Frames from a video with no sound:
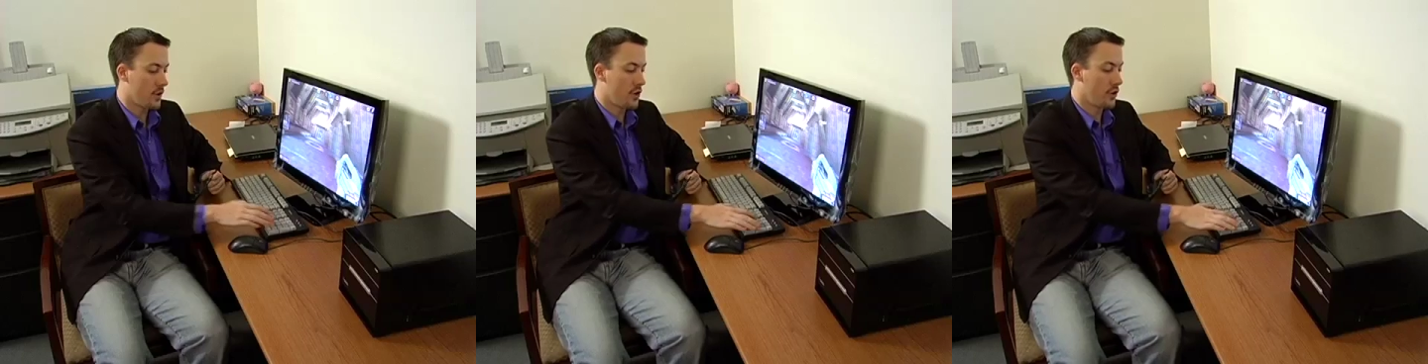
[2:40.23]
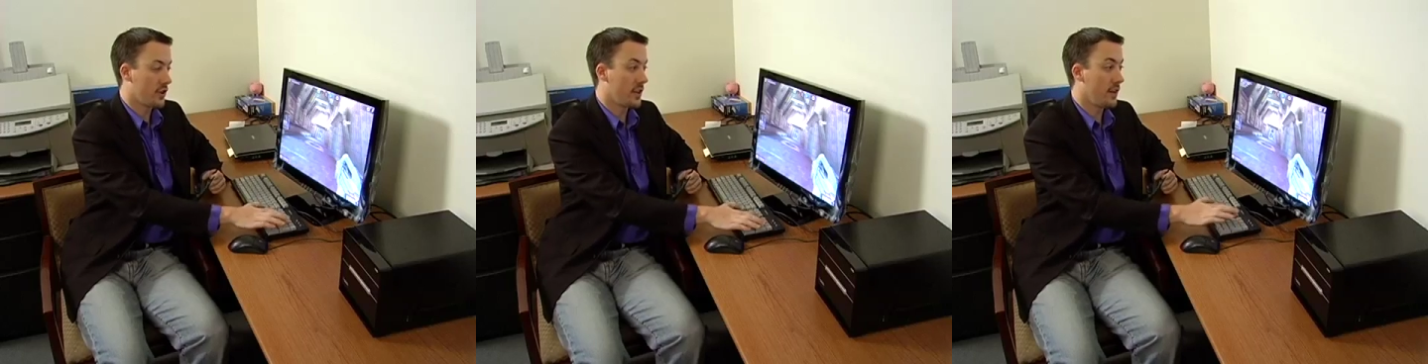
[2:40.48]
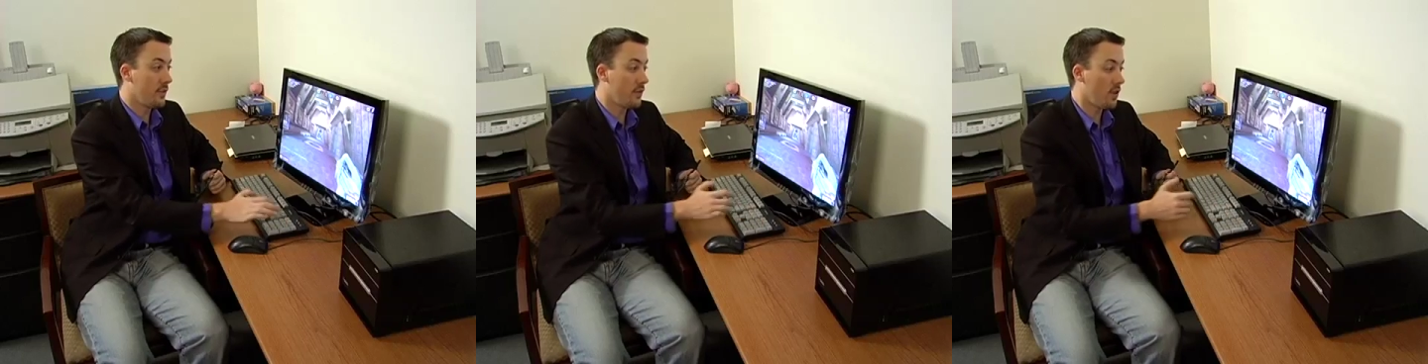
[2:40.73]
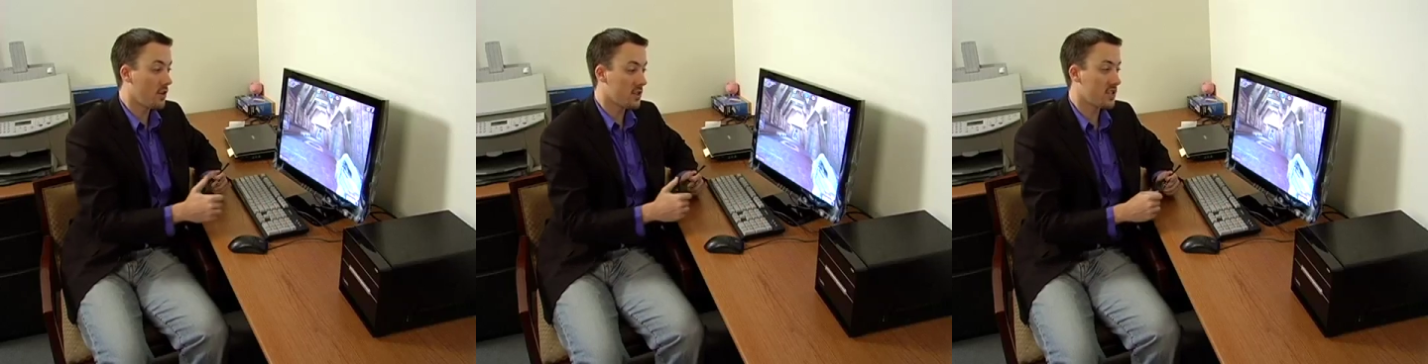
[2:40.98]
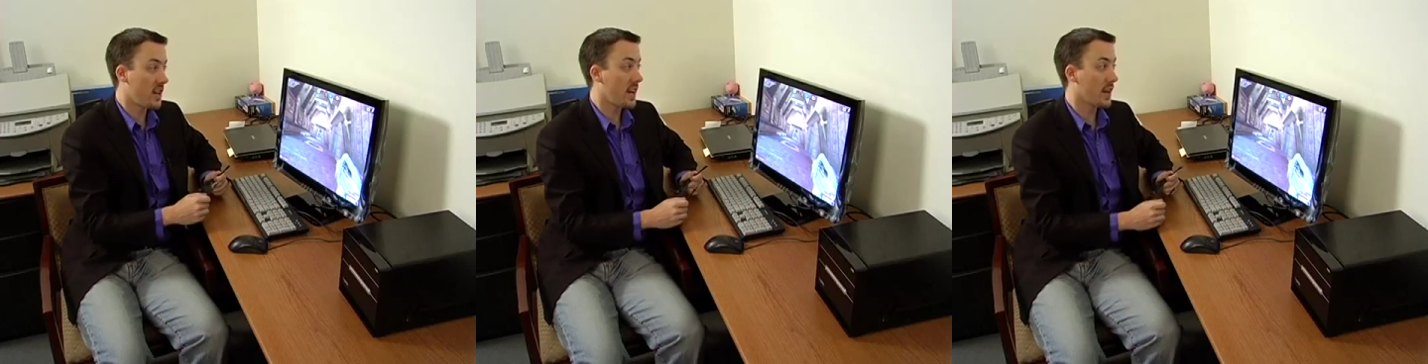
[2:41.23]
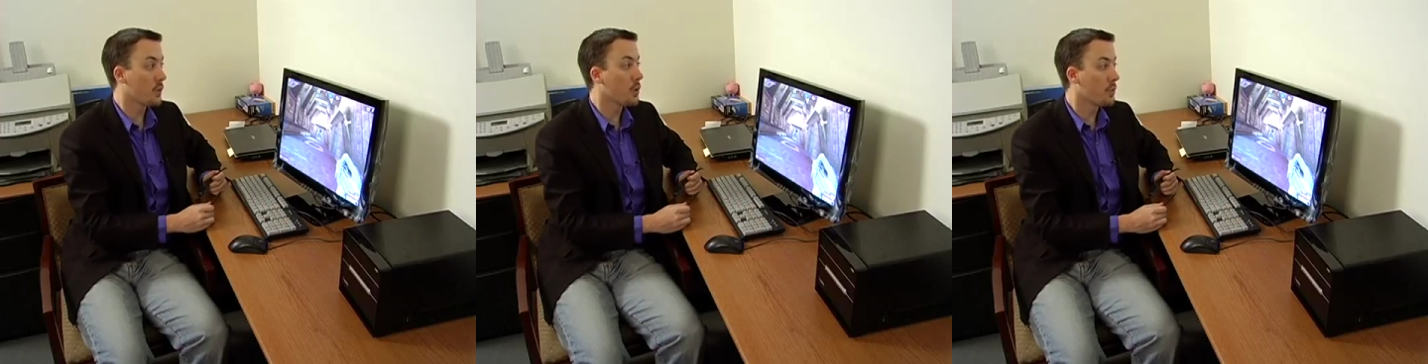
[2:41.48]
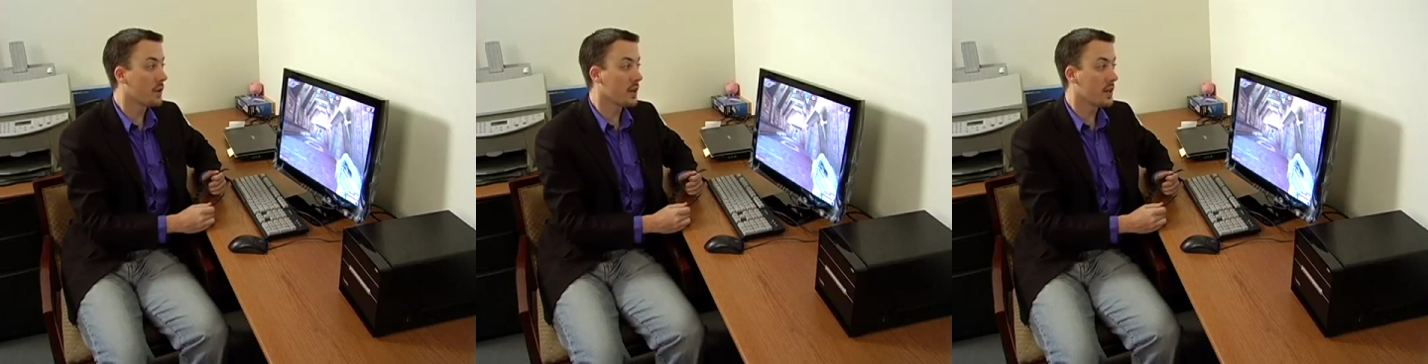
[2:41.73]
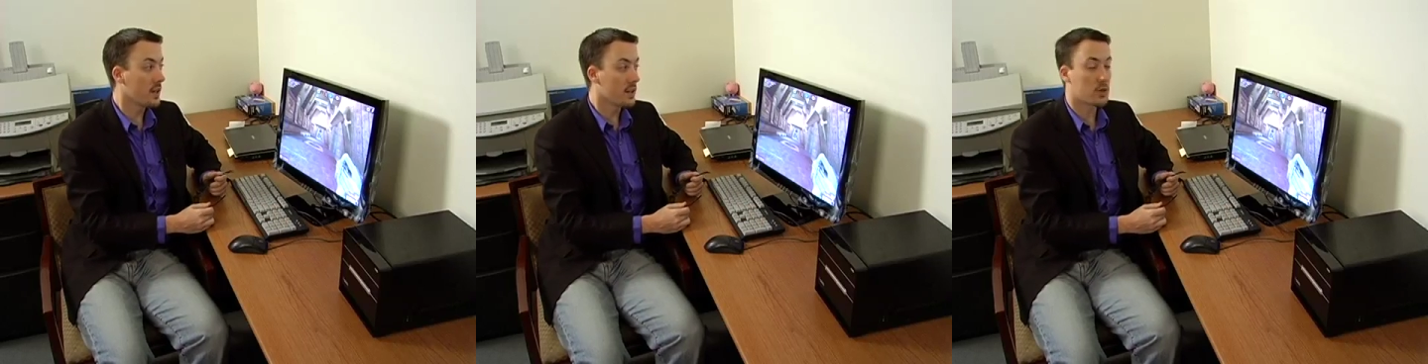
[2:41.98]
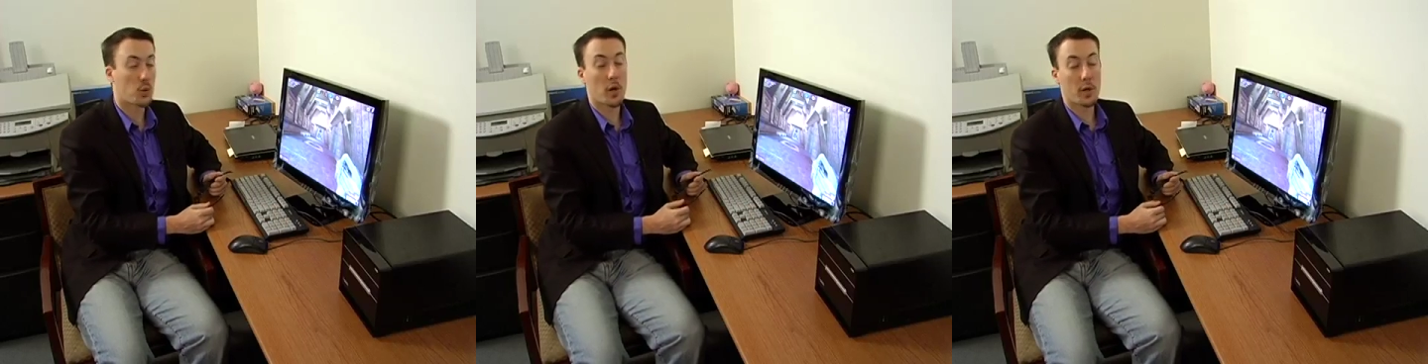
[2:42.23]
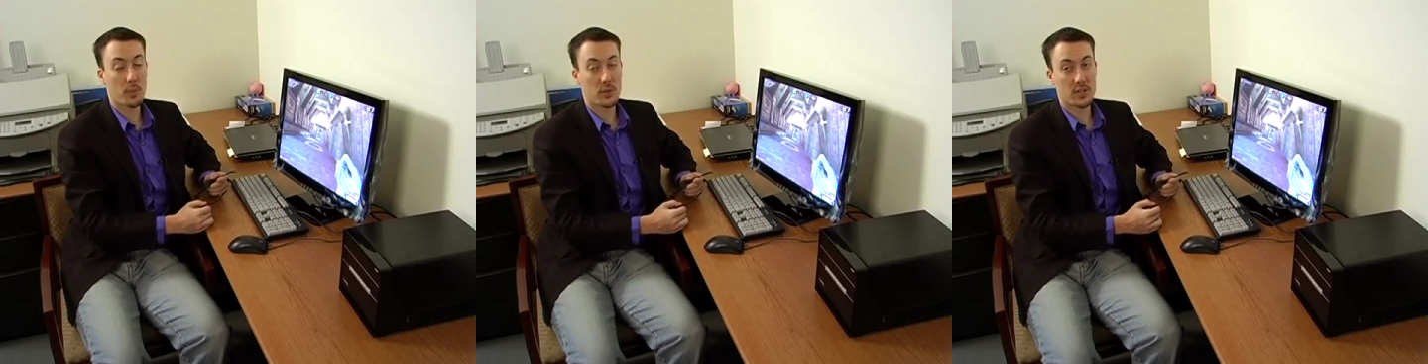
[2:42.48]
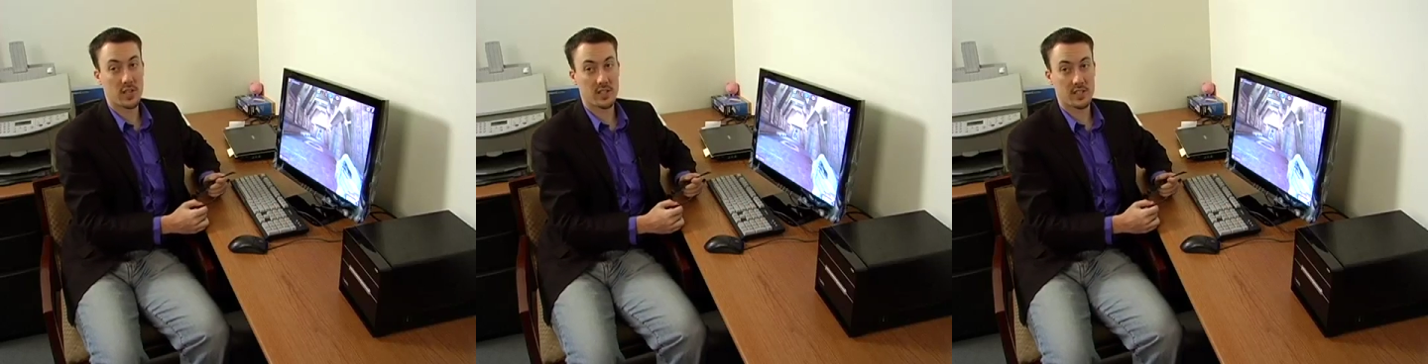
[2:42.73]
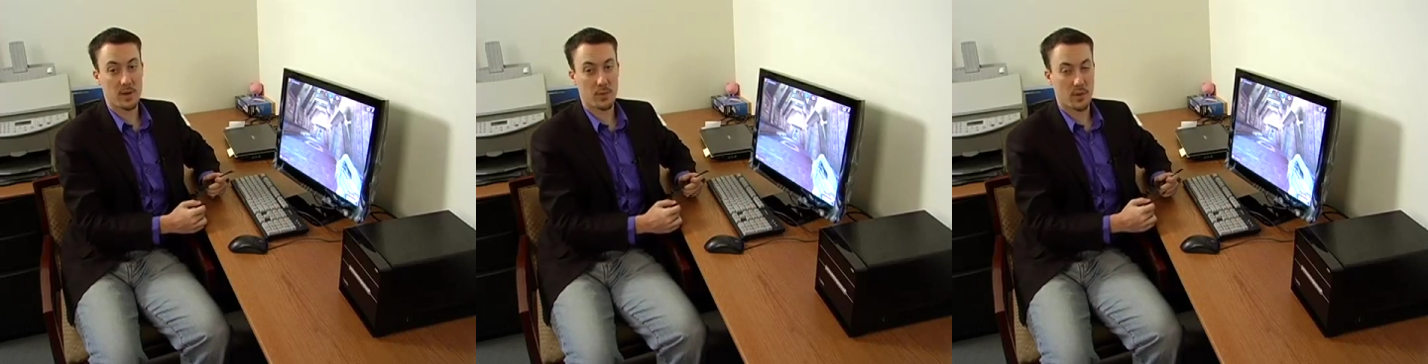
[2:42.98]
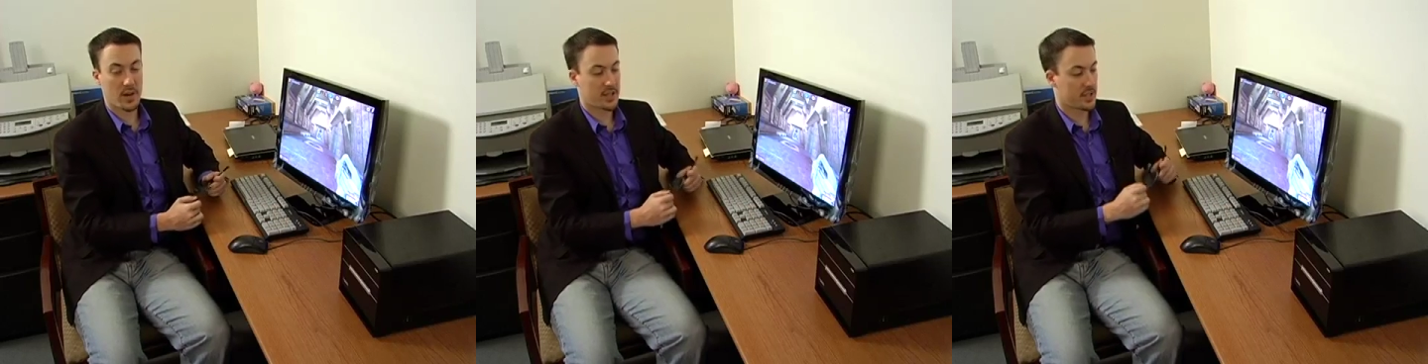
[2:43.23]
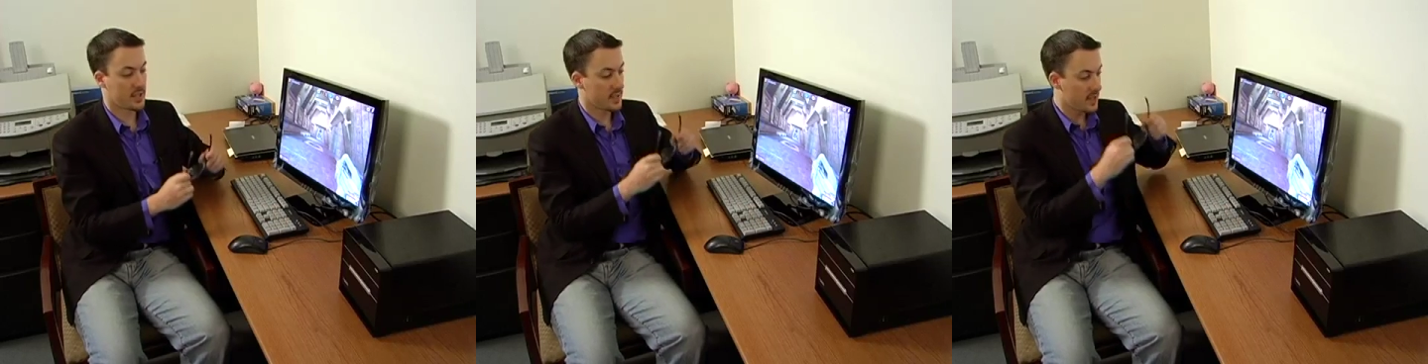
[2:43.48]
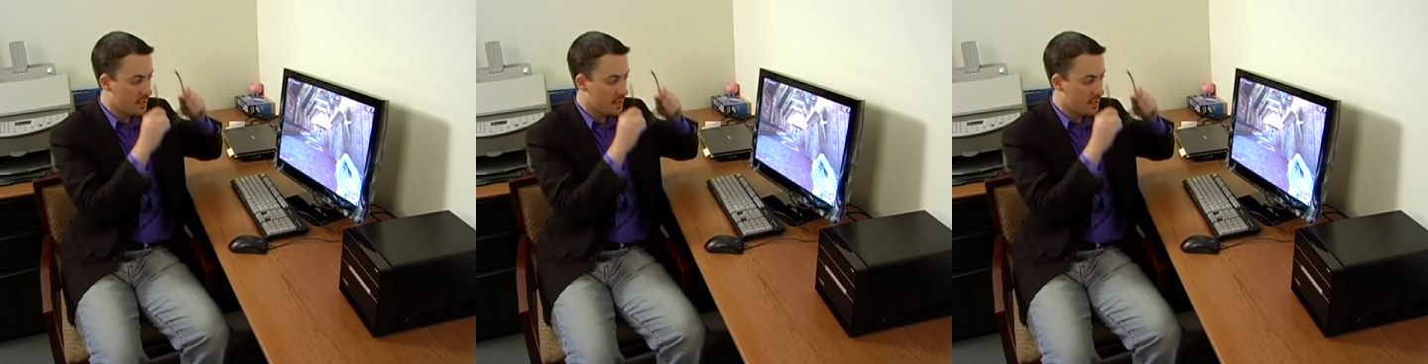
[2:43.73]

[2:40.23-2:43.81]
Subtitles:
Your default setting will be 20% separation.